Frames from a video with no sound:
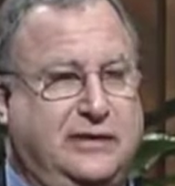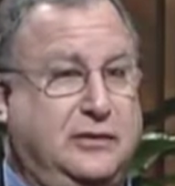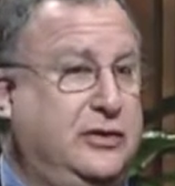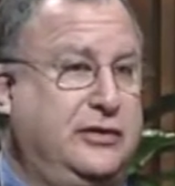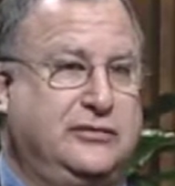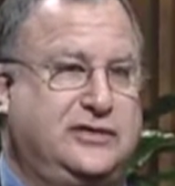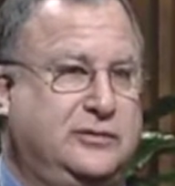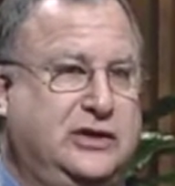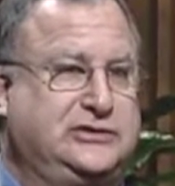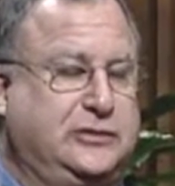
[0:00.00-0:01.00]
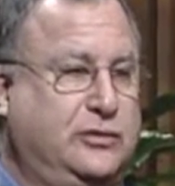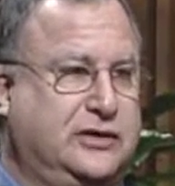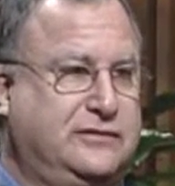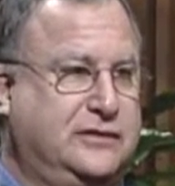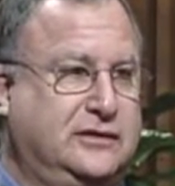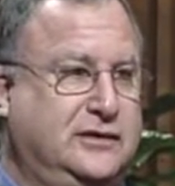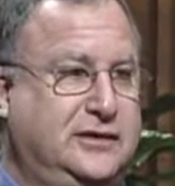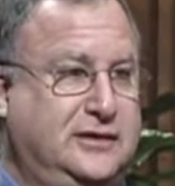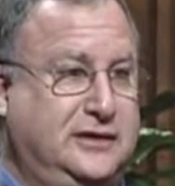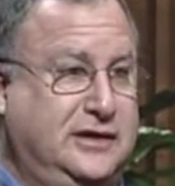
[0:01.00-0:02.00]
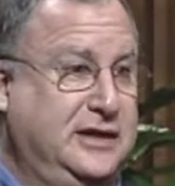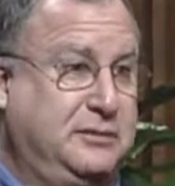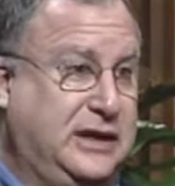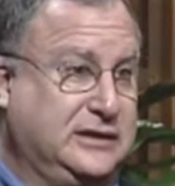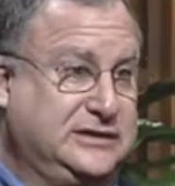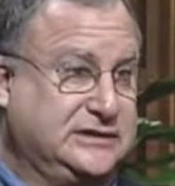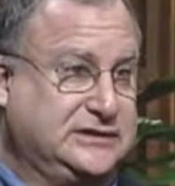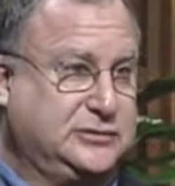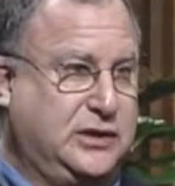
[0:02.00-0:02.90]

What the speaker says: Although Tim Russert worked in politics as well.